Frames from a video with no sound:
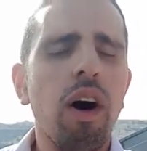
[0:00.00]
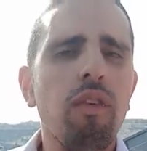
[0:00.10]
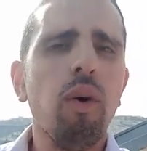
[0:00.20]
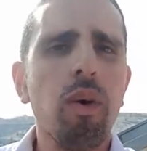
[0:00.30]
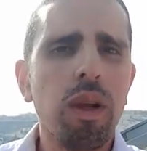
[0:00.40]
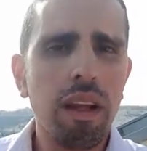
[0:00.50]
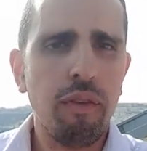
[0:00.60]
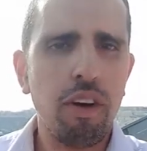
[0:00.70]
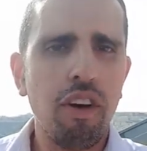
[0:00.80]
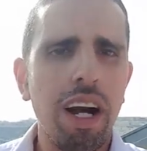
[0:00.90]
of all the
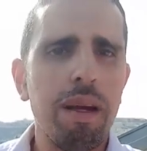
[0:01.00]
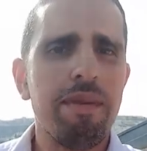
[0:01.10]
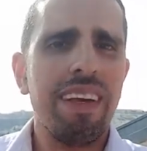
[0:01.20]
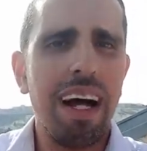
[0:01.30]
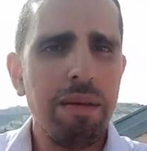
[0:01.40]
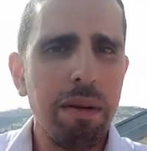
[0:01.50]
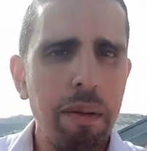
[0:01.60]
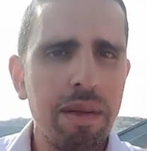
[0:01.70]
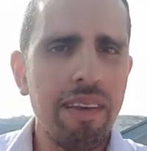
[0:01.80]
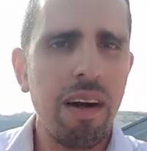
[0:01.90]
different tribes, how many
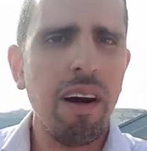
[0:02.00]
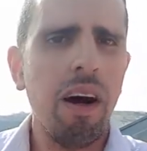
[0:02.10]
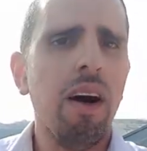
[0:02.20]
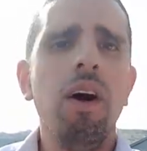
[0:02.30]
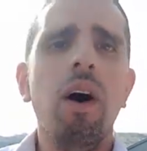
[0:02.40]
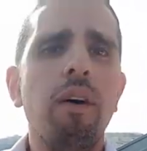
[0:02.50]
members there are,